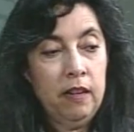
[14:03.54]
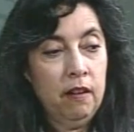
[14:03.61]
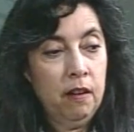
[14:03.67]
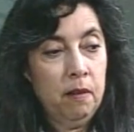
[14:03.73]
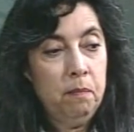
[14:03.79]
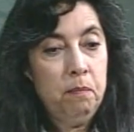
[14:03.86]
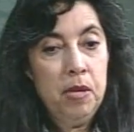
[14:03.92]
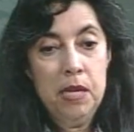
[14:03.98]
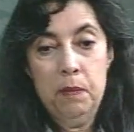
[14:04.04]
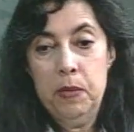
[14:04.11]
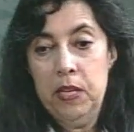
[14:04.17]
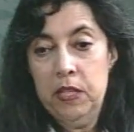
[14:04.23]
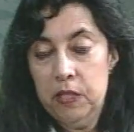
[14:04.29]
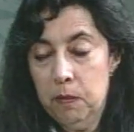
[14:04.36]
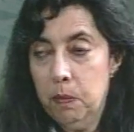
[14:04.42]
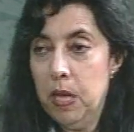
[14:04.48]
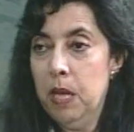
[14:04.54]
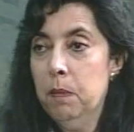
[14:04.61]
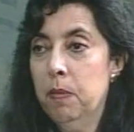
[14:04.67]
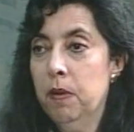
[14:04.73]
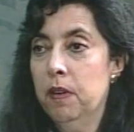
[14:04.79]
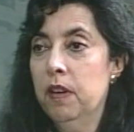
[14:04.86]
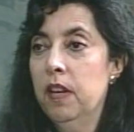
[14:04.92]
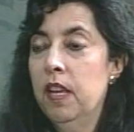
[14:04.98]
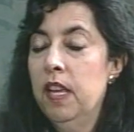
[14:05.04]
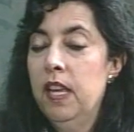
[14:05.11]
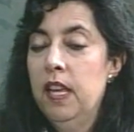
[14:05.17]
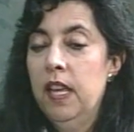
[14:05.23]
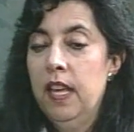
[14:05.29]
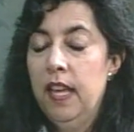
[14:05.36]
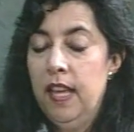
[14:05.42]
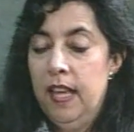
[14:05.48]
a big piece of paper,
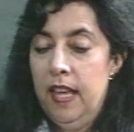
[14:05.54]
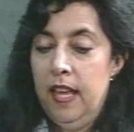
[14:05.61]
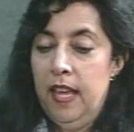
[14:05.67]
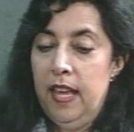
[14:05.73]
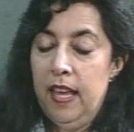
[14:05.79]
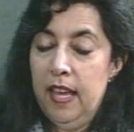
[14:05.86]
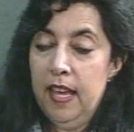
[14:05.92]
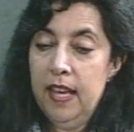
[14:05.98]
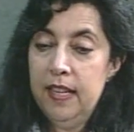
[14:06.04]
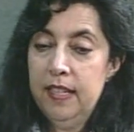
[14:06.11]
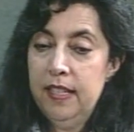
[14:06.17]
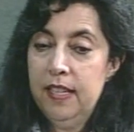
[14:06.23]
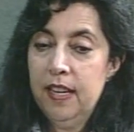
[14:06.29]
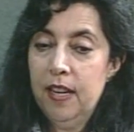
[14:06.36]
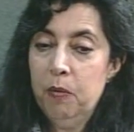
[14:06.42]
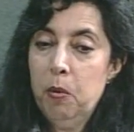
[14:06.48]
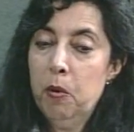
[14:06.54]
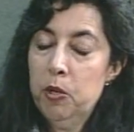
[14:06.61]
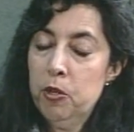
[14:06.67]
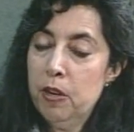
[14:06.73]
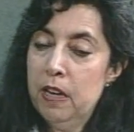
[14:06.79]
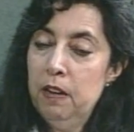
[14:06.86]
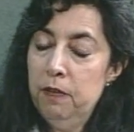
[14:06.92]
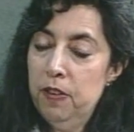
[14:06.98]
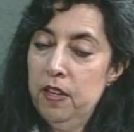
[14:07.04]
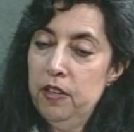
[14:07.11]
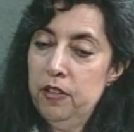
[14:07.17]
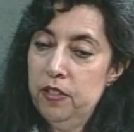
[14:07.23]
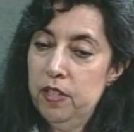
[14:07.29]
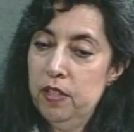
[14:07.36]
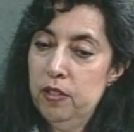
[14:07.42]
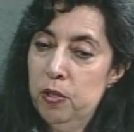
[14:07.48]
and we were trying to finish
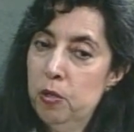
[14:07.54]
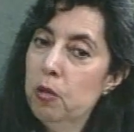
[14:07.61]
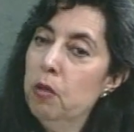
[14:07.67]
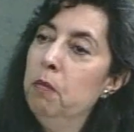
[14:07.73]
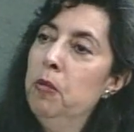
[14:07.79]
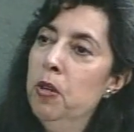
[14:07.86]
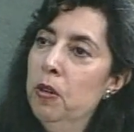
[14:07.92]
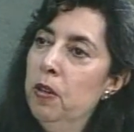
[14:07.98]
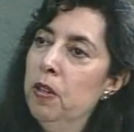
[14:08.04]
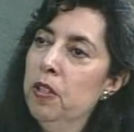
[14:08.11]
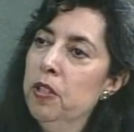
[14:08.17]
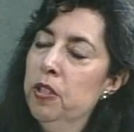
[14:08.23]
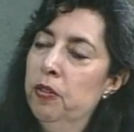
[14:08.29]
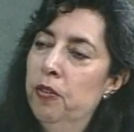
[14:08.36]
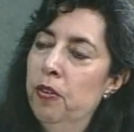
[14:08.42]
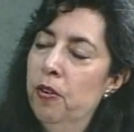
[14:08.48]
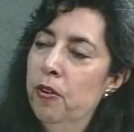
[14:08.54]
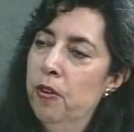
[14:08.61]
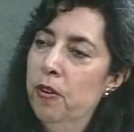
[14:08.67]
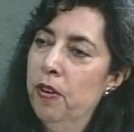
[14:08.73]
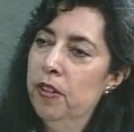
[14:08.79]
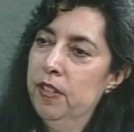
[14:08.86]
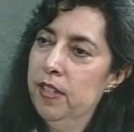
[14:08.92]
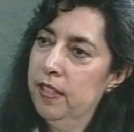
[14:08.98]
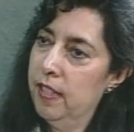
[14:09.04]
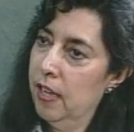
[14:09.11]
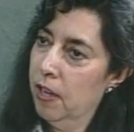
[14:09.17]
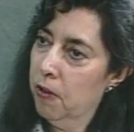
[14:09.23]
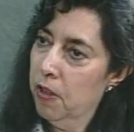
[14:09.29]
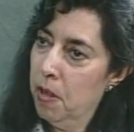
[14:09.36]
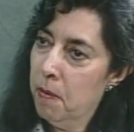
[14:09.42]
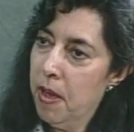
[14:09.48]
these 2 murals for the
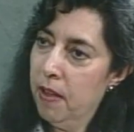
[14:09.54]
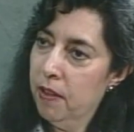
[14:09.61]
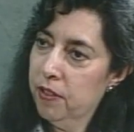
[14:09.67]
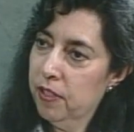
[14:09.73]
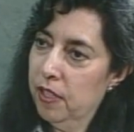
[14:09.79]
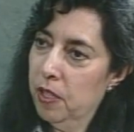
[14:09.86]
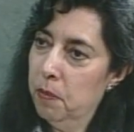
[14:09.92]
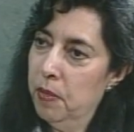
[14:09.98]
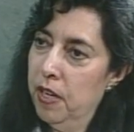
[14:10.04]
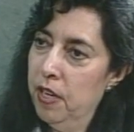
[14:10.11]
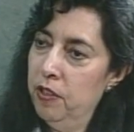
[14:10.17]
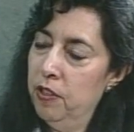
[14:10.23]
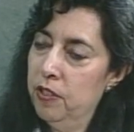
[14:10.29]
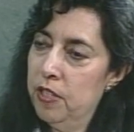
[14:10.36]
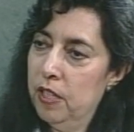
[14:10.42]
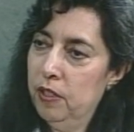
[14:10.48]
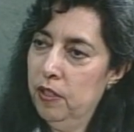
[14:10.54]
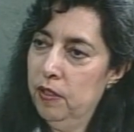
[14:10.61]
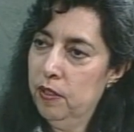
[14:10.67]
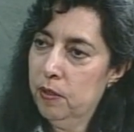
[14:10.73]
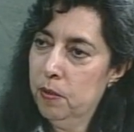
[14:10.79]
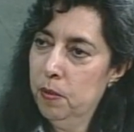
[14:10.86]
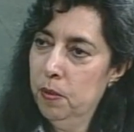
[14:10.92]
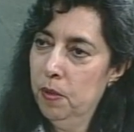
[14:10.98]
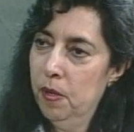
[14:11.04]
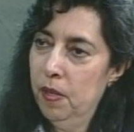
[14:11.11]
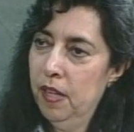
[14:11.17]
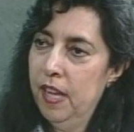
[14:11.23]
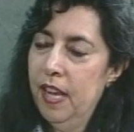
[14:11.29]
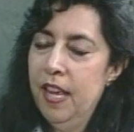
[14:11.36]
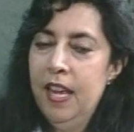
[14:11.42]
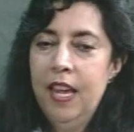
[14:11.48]
Cinco de Mayo celebrations at the school.
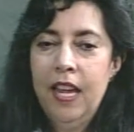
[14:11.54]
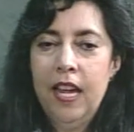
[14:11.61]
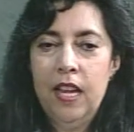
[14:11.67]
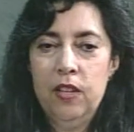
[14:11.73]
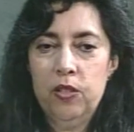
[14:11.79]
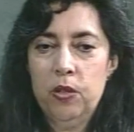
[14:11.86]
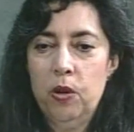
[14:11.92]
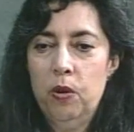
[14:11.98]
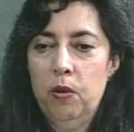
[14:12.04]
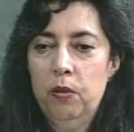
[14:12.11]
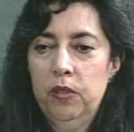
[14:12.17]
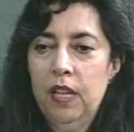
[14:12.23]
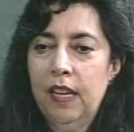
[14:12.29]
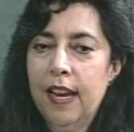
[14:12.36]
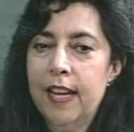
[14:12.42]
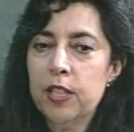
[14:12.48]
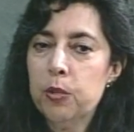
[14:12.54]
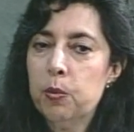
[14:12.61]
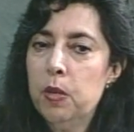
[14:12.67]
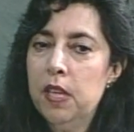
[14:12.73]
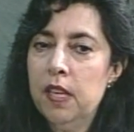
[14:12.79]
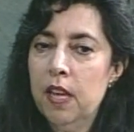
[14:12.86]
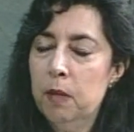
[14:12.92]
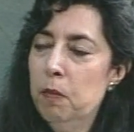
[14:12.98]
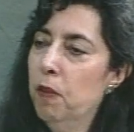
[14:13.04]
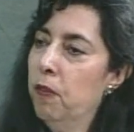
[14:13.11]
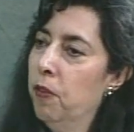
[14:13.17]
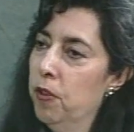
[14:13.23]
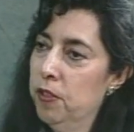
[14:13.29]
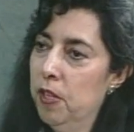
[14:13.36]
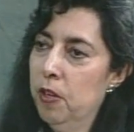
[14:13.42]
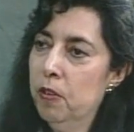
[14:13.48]
And so the last weekend before
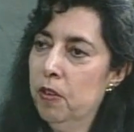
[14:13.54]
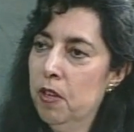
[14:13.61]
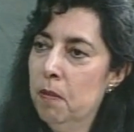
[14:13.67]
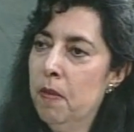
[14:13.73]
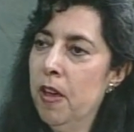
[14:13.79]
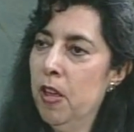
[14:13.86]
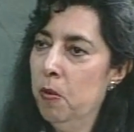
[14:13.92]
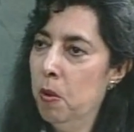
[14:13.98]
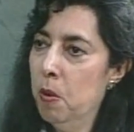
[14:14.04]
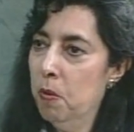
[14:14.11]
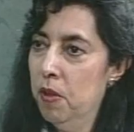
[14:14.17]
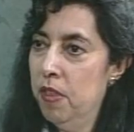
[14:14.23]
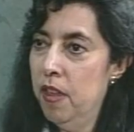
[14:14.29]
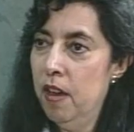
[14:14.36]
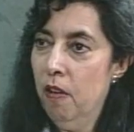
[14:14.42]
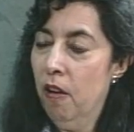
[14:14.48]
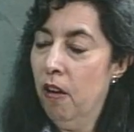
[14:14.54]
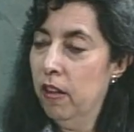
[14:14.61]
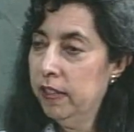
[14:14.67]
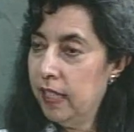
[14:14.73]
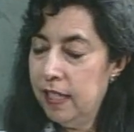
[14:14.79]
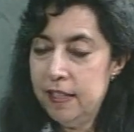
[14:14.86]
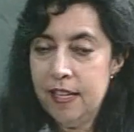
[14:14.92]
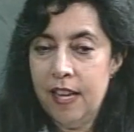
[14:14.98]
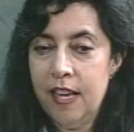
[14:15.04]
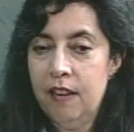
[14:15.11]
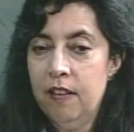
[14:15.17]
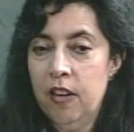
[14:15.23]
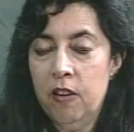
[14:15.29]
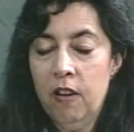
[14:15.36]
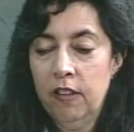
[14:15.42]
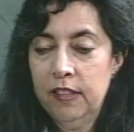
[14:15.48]
Cinco de Mayo, we were there all day Saturday
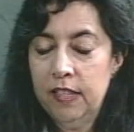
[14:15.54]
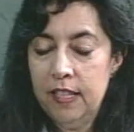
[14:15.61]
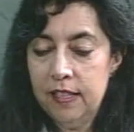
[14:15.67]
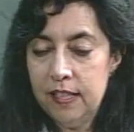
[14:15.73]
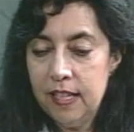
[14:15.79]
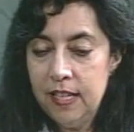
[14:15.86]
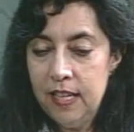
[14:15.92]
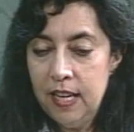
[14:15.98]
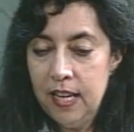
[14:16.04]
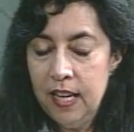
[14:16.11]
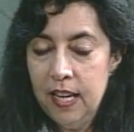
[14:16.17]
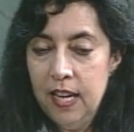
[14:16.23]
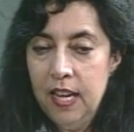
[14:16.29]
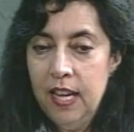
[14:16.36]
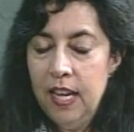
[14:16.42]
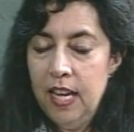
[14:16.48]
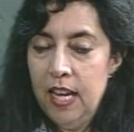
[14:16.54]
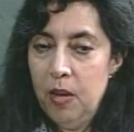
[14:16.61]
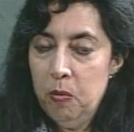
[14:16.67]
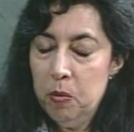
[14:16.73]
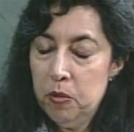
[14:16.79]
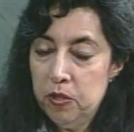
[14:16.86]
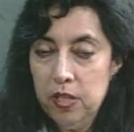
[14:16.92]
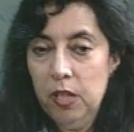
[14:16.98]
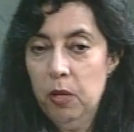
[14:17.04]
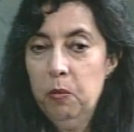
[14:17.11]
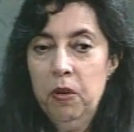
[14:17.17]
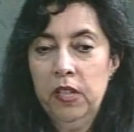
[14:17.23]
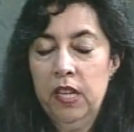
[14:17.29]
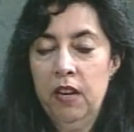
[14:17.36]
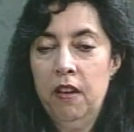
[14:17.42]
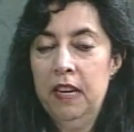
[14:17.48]
and all day Sunday, and we were still
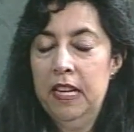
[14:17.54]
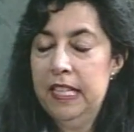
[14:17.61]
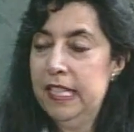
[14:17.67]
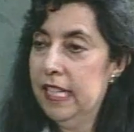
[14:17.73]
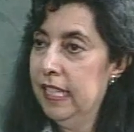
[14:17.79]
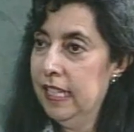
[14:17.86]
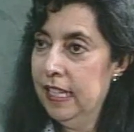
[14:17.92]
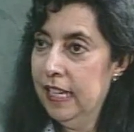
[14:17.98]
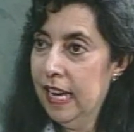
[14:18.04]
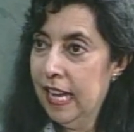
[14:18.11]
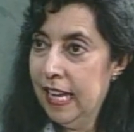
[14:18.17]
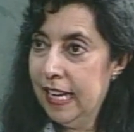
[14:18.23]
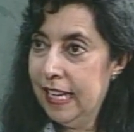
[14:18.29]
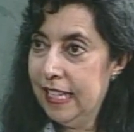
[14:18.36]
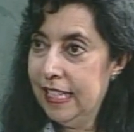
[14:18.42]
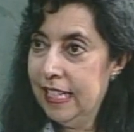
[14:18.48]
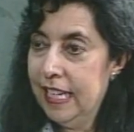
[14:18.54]
working on it Sunday night.